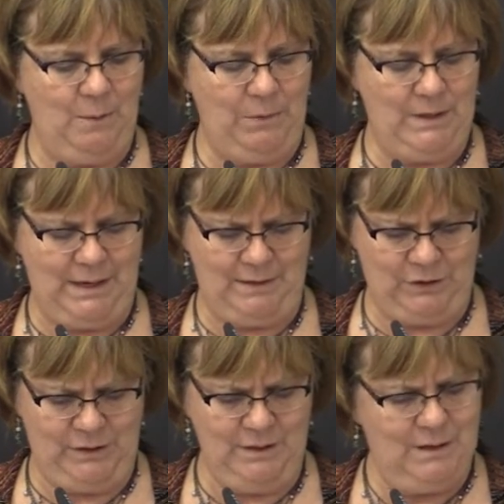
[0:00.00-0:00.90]

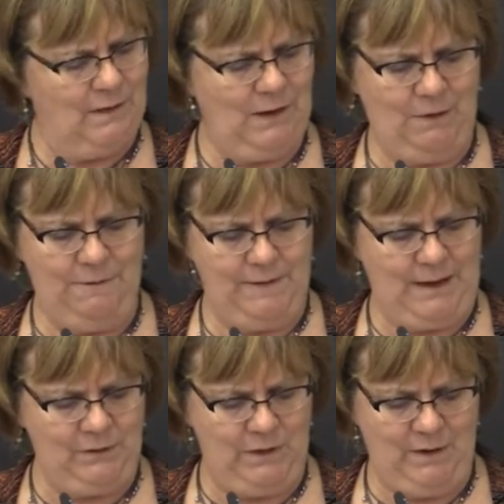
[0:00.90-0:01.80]
production, their
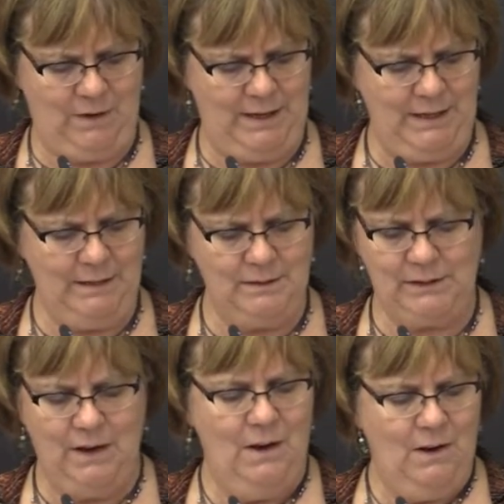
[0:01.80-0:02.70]
effects on audience,